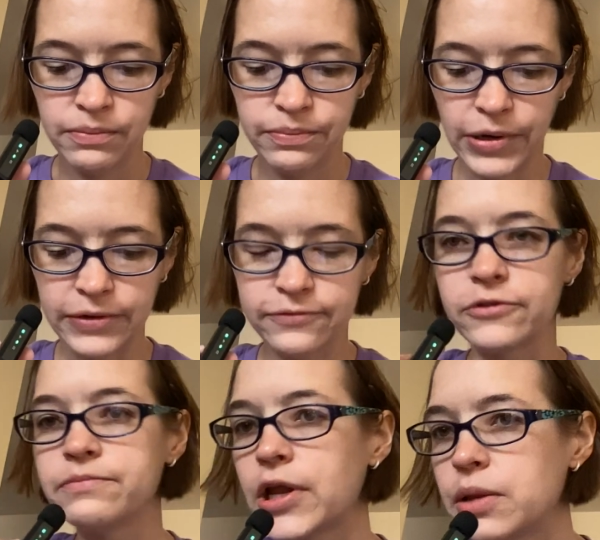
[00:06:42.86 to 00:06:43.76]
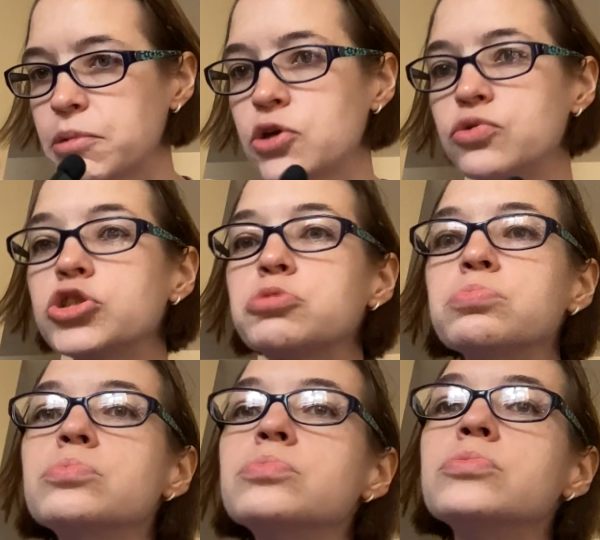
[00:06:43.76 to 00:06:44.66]
But for anybody who's
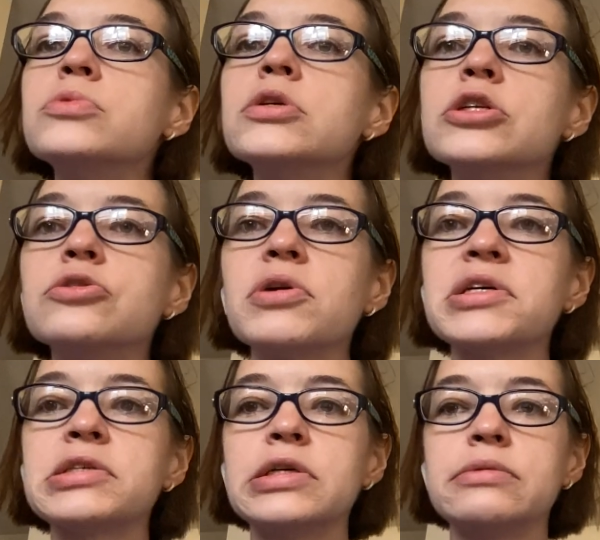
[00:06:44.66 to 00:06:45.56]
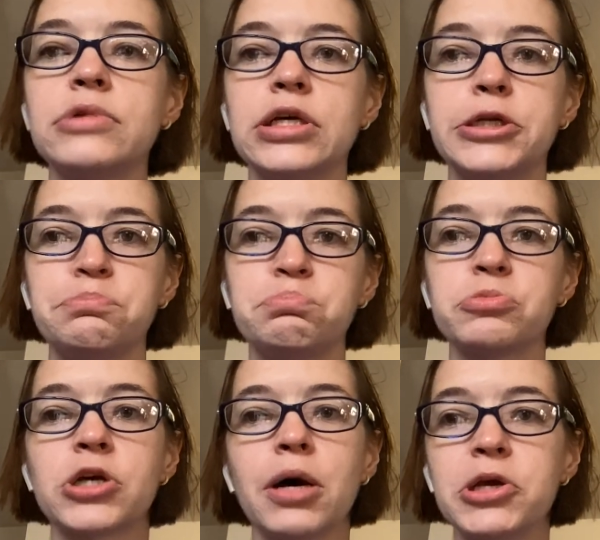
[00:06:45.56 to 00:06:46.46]
interested in
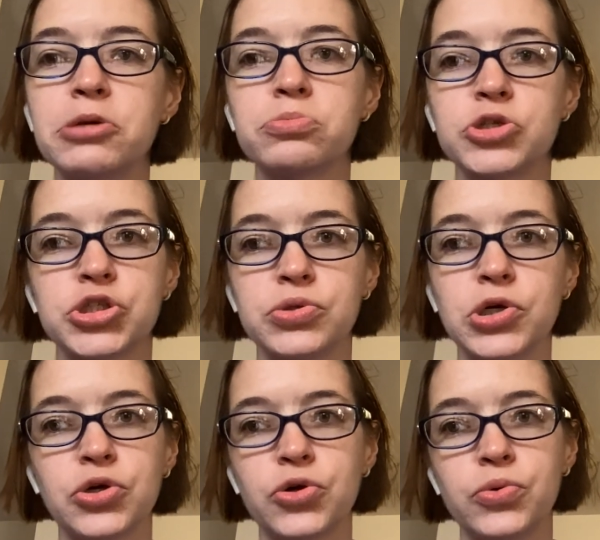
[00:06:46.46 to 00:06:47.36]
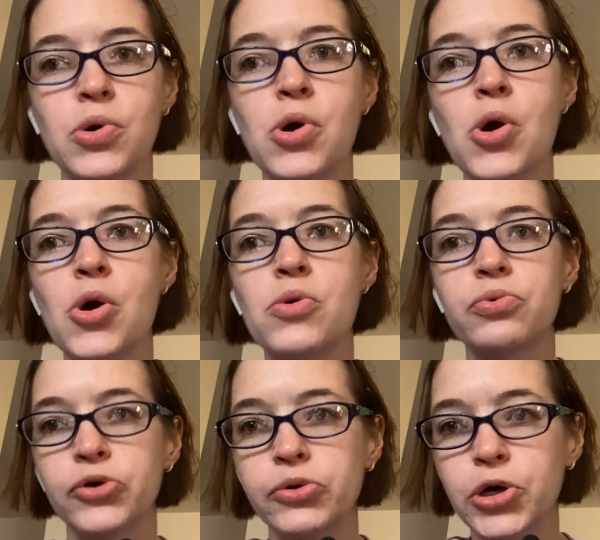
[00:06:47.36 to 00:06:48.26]
coming, just doing a little
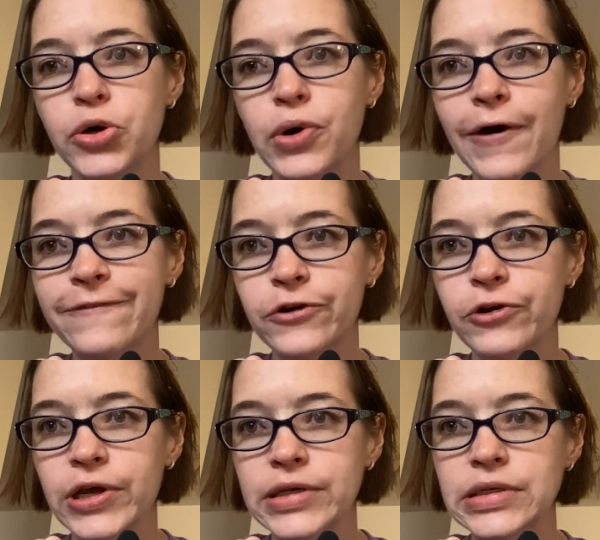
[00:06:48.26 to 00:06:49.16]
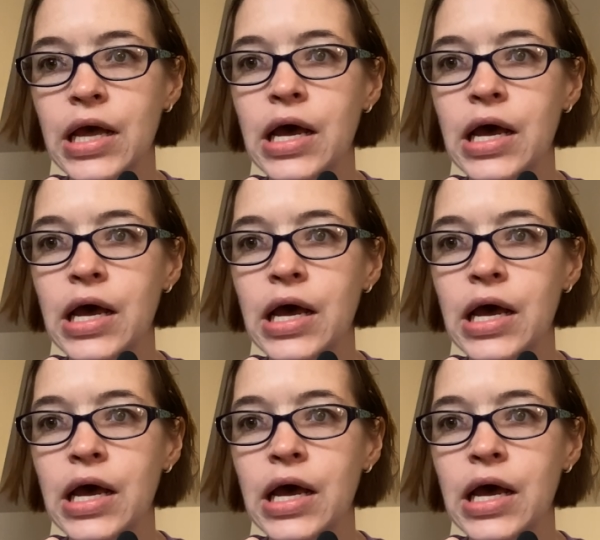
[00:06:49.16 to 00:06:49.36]
promo for it,